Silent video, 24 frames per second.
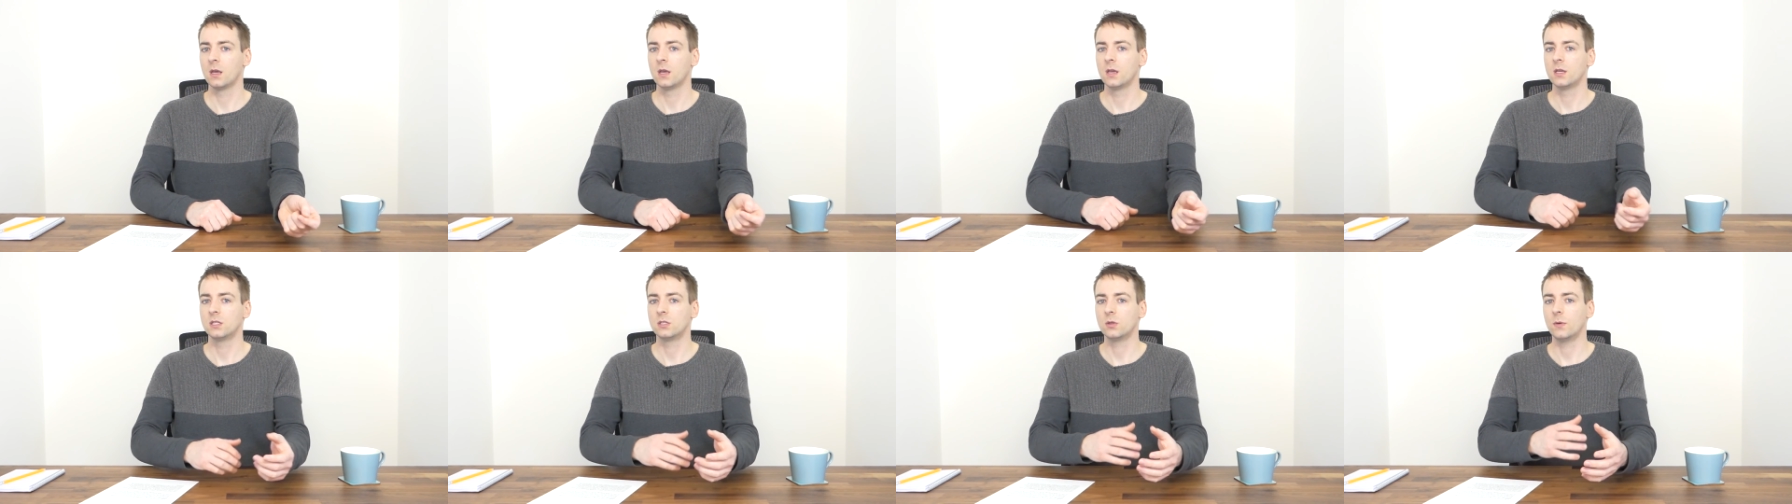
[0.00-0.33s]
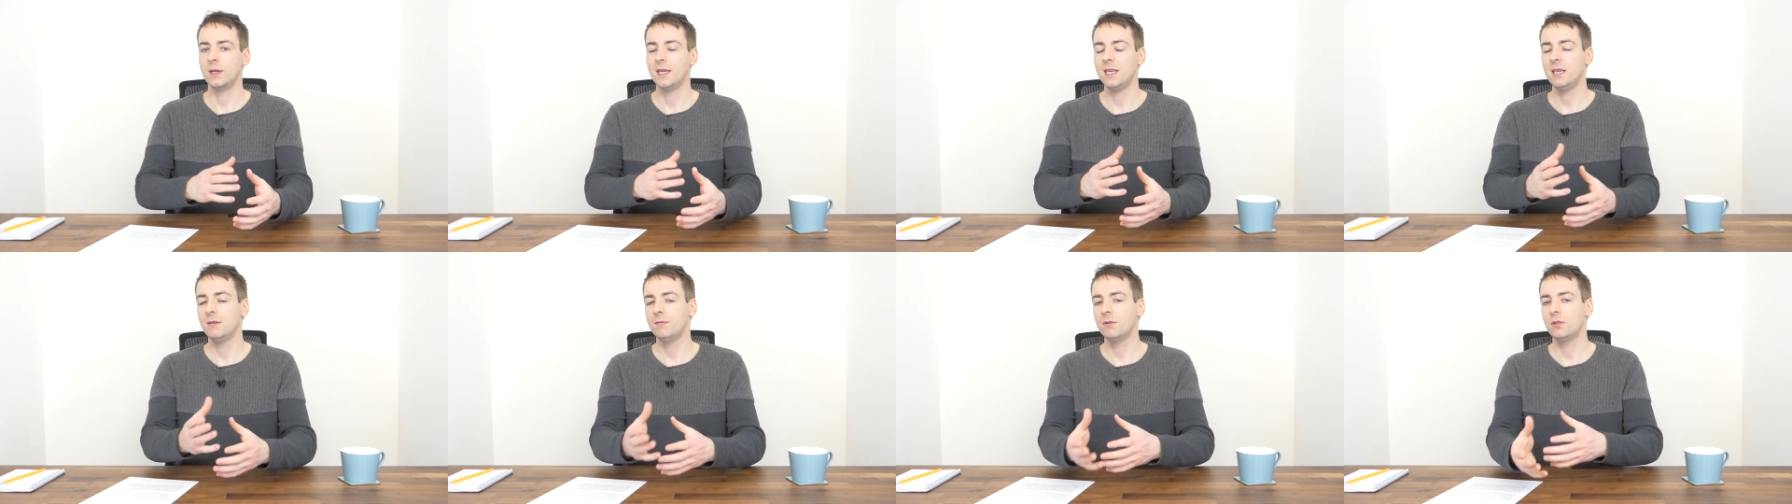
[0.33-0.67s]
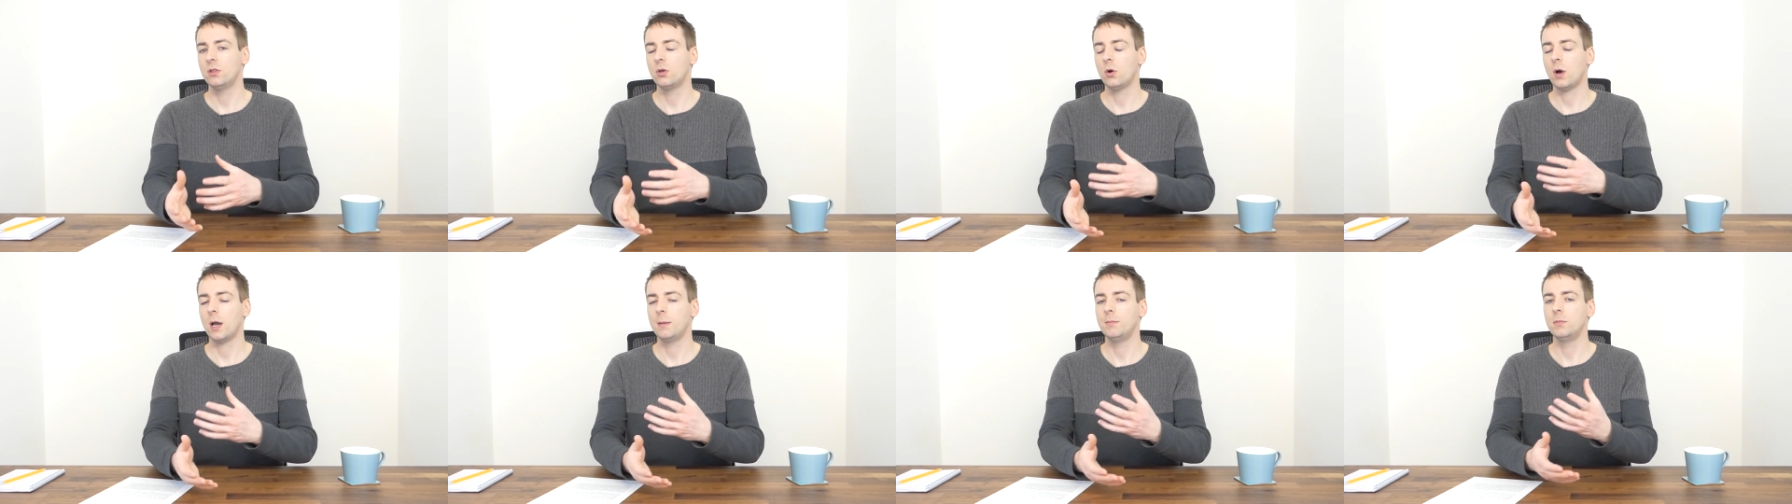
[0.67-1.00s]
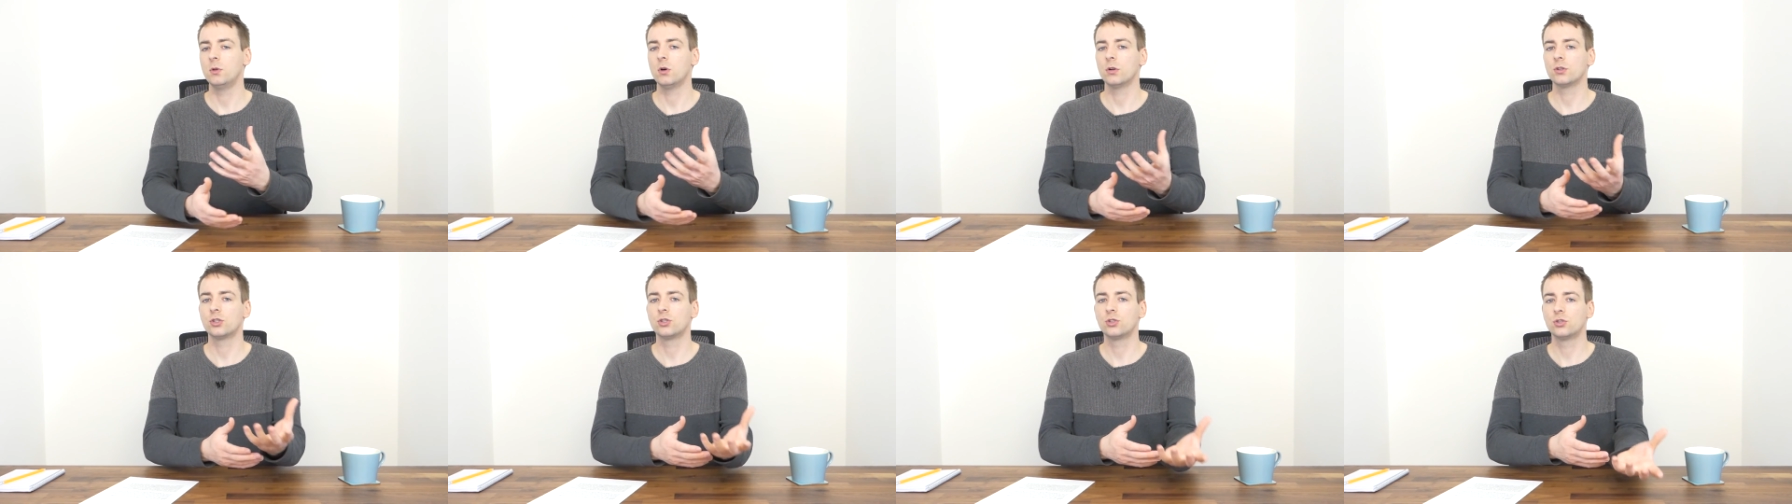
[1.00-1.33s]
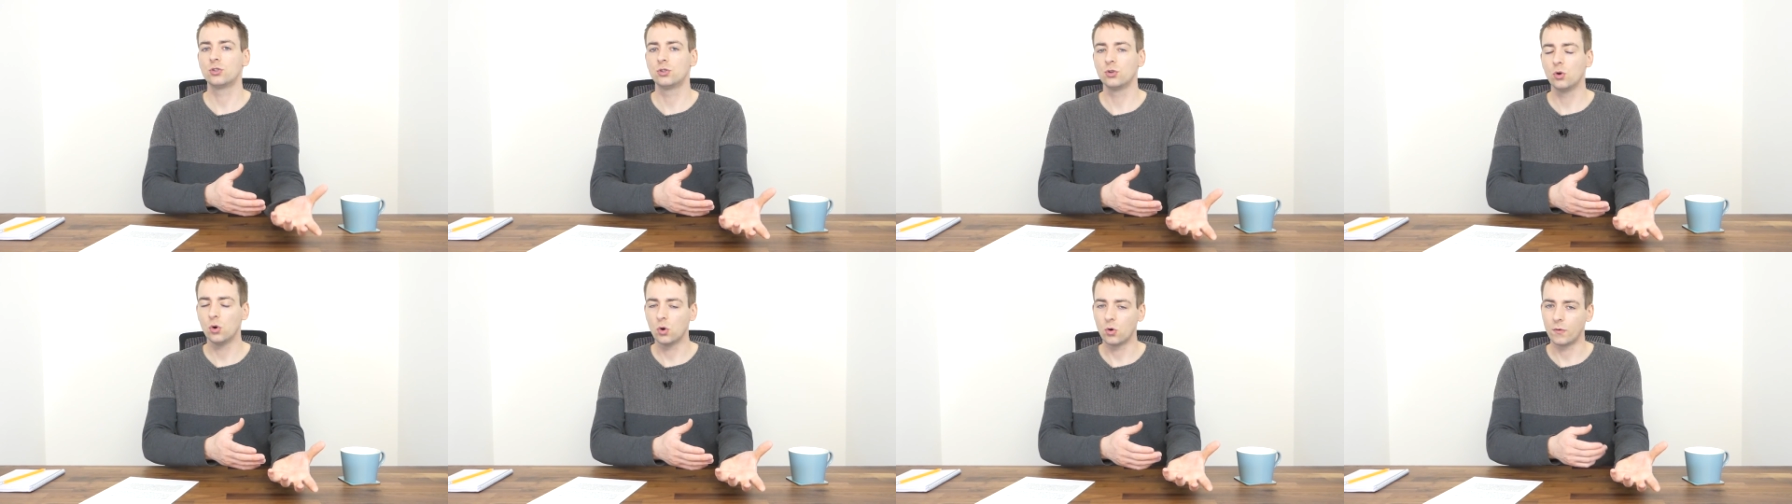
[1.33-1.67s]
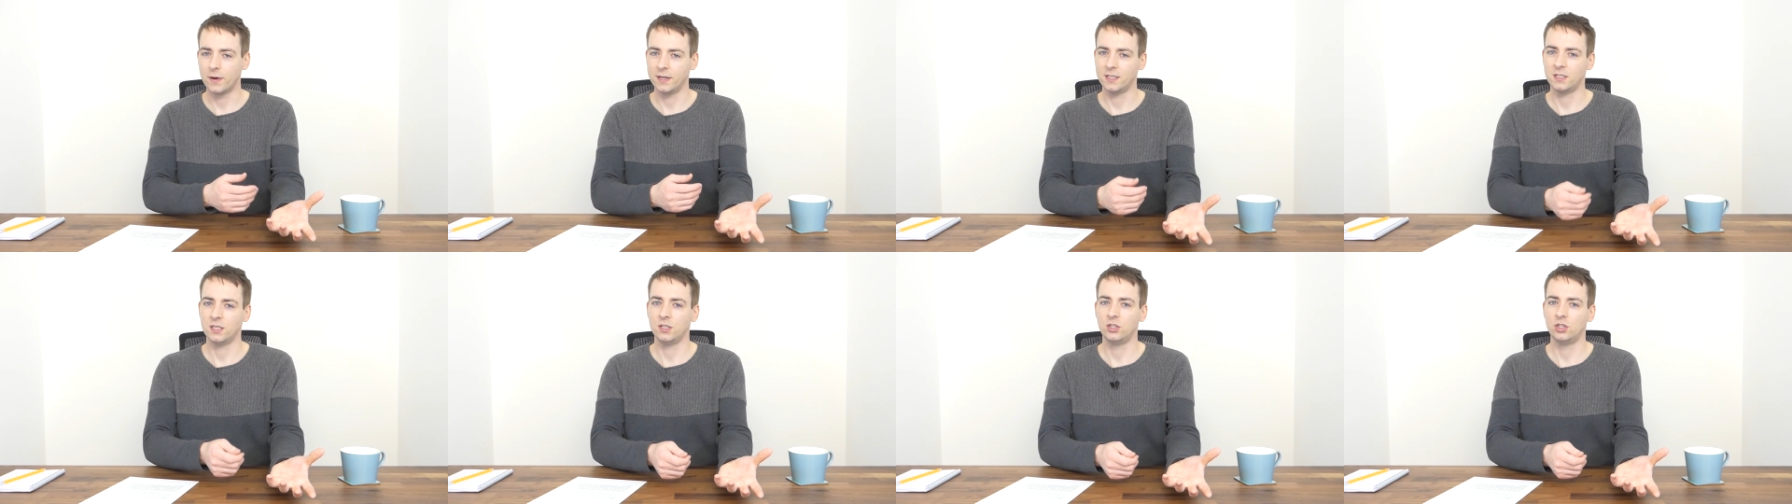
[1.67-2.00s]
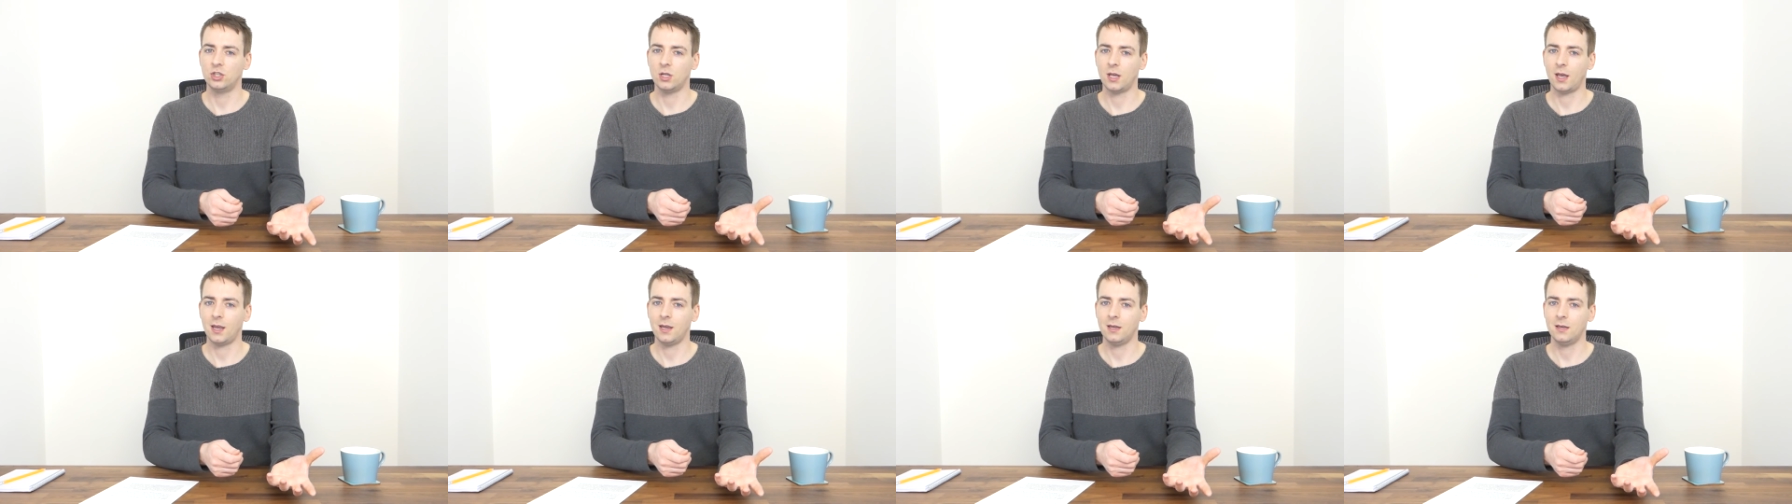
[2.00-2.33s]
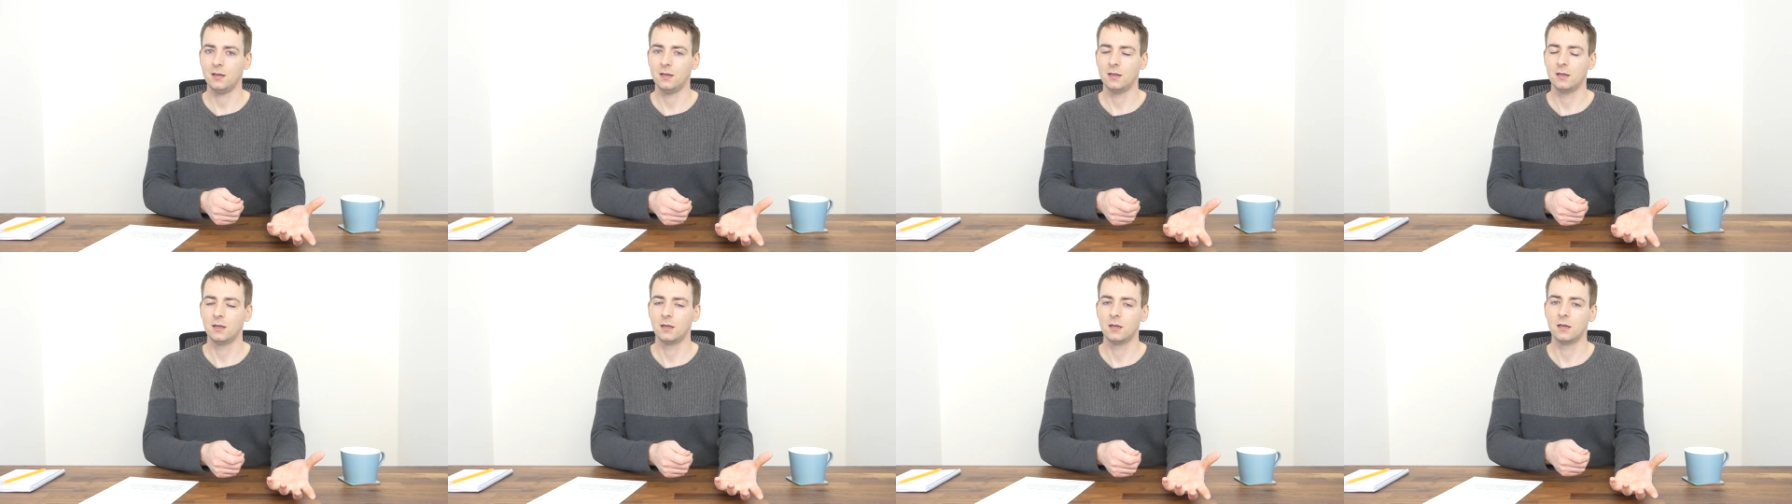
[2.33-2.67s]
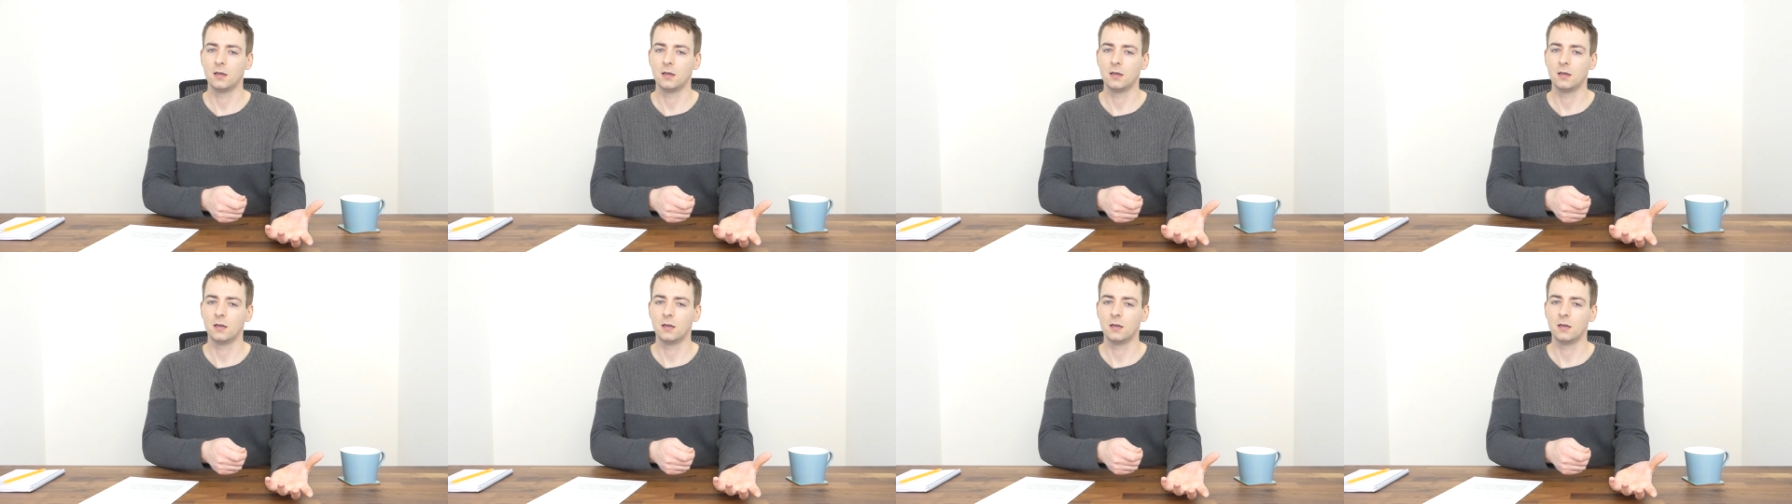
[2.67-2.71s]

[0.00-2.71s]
So even though I'm not sure it's a chain,